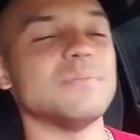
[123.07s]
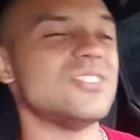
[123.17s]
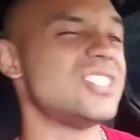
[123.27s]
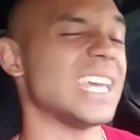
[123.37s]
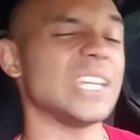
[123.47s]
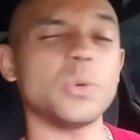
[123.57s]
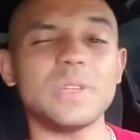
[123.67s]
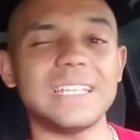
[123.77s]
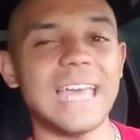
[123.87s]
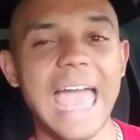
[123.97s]
am
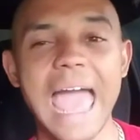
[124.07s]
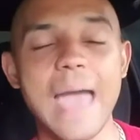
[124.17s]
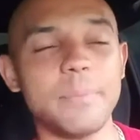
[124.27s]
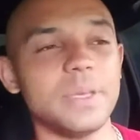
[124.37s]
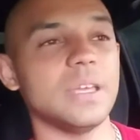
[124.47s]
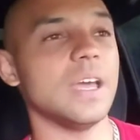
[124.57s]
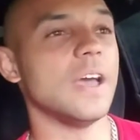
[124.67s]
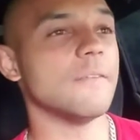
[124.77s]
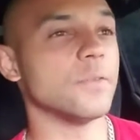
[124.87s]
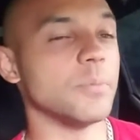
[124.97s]
genuinely happy
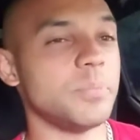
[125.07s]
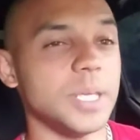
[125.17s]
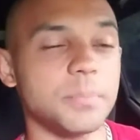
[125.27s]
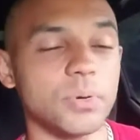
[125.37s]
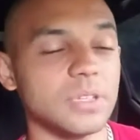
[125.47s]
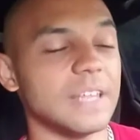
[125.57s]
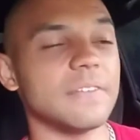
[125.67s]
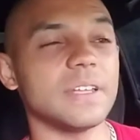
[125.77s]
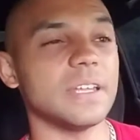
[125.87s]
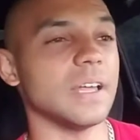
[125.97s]
for people
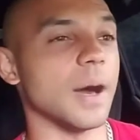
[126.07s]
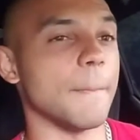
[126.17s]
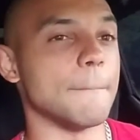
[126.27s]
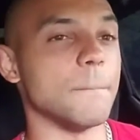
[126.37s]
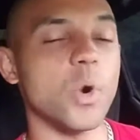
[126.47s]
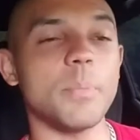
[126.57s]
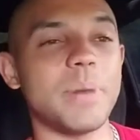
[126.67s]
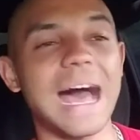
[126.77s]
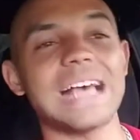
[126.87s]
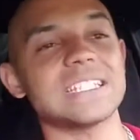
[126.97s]
living a more
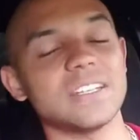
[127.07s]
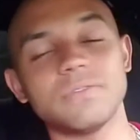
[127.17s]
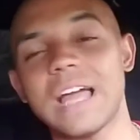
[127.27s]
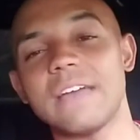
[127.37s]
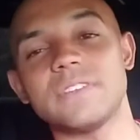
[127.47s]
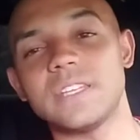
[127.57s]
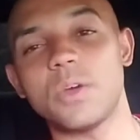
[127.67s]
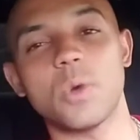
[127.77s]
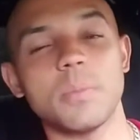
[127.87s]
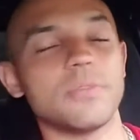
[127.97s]
positive life than they
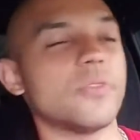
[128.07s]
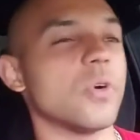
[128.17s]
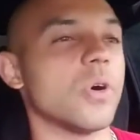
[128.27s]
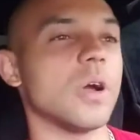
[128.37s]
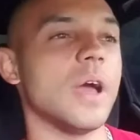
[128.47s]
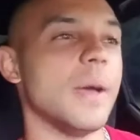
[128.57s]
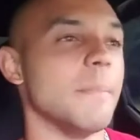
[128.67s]
were before,